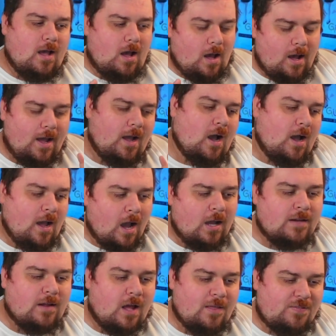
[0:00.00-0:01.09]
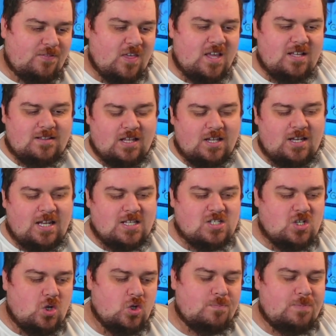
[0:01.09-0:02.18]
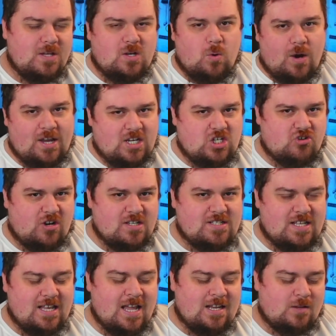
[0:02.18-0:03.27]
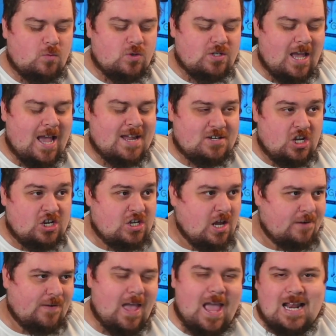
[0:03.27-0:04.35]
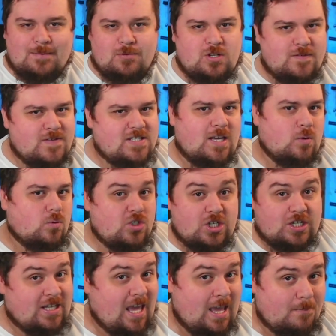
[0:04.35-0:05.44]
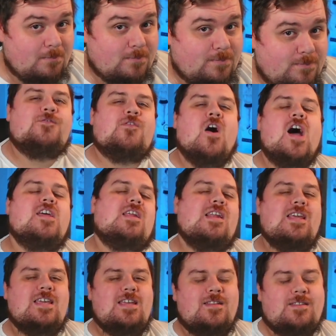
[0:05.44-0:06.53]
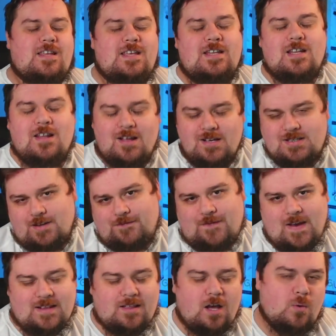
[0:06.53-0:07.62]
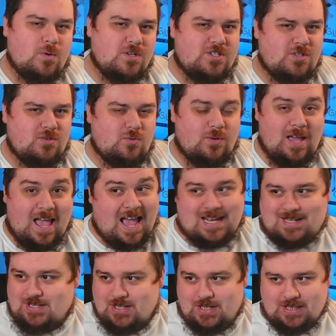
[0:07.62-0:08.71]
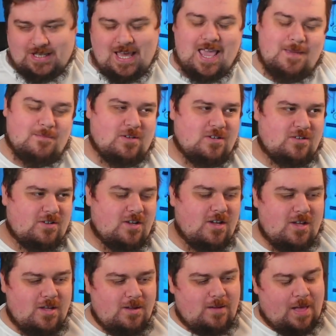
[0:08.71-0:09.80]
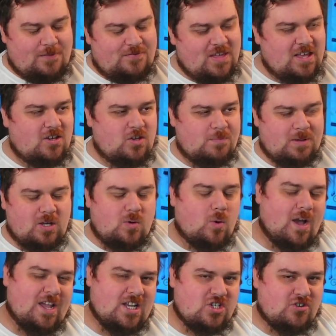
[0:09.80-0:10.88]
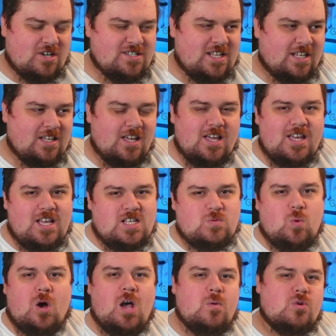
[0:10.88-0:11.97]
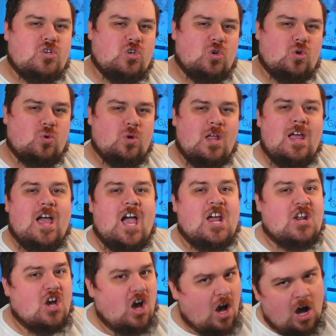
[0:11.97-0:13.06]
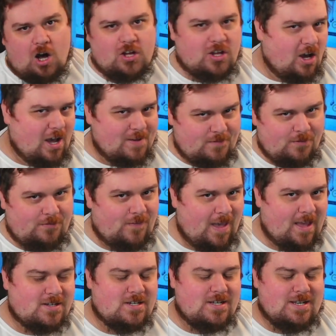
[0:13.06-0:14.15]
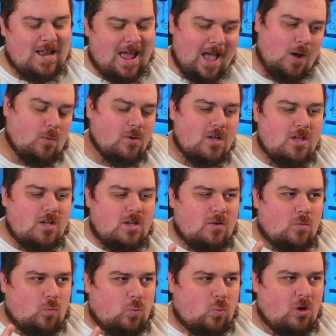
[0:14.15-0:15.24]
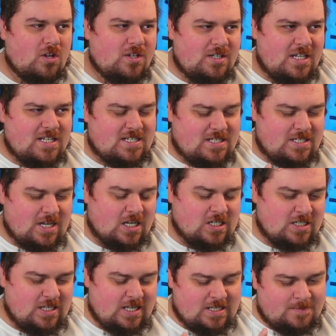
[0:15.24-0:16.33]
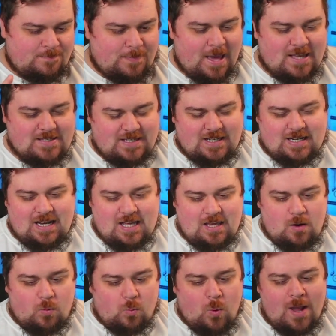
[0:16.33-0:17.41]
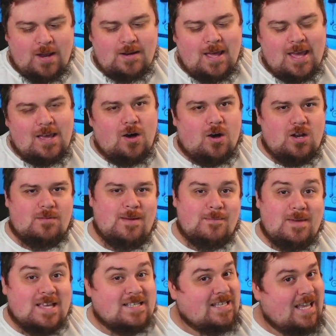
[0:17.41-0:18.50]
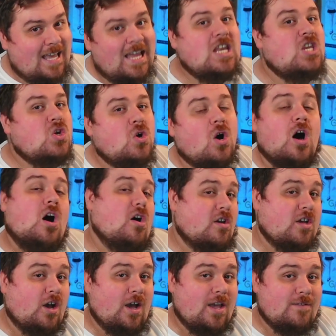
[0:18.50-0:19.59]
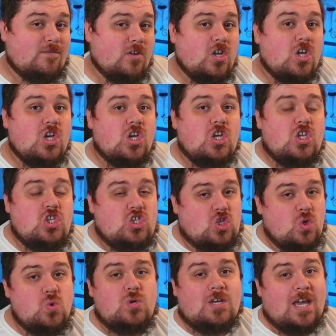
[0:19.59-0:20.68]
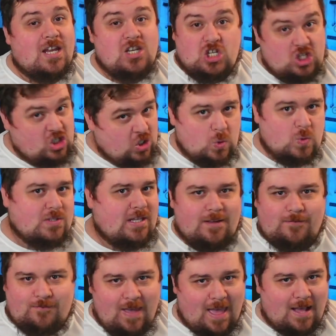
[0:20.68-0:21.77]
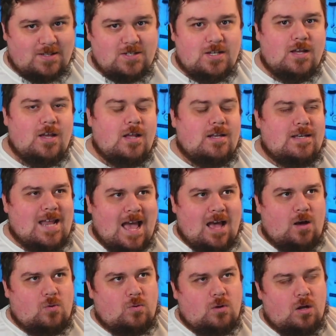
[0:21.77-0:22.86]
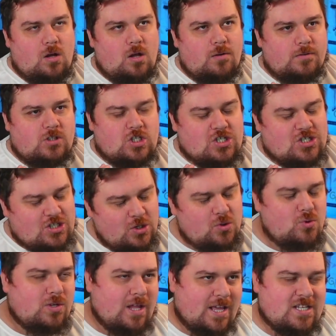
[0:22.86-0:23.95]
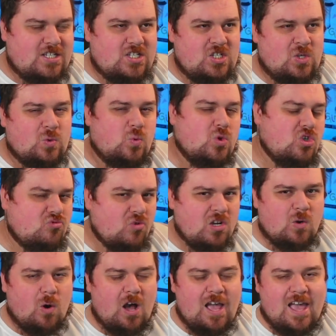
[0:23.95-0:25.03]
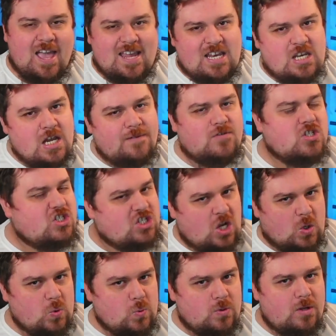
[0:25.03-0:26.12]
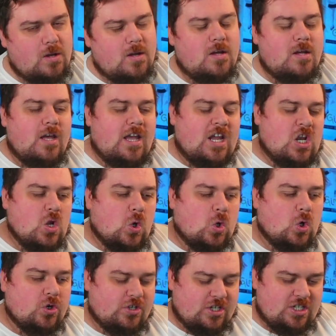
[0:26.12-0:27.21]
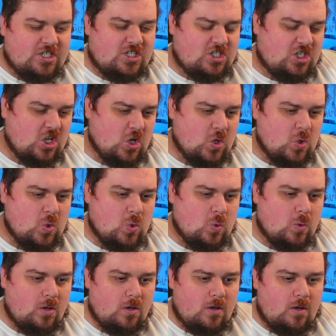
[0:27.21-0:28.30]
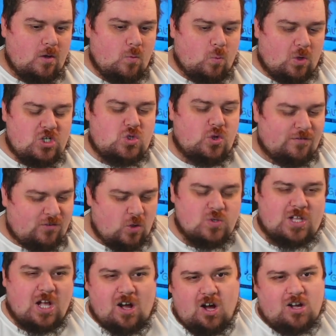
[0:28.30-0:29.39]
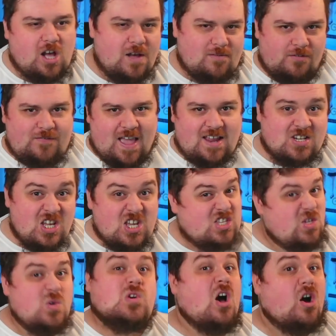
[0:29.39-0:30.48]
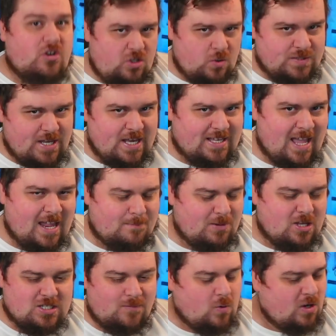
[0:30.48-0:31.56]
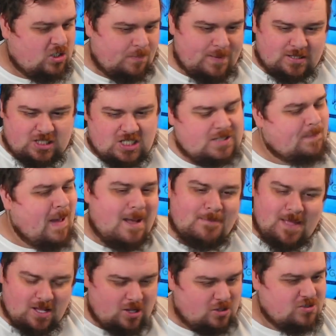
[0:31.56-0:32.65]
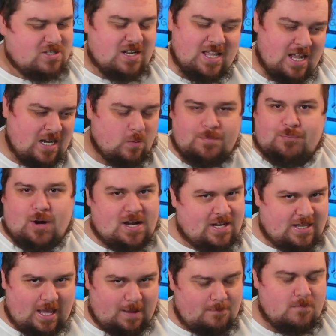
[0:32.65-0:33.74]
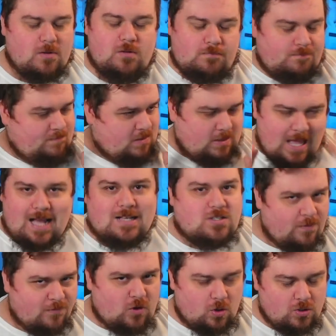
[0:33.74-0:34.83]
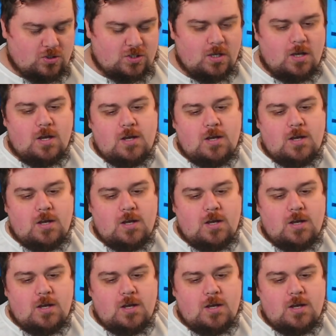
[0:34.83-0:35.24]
I think that this could be quite interesting, and it would add another element of skill to the game. And finally, the last effect that I want to add to the game, and I think could be quite interesting, is what I would call an archive effect. Now, what this does is basically when a holomem is in your archive, you can use the effect. Now, to do this, you would require another zone in order to, once you have used that archive effect, you can't use it again, because otherwise you'd be able to spam that constantly and it would break the game. That's of course.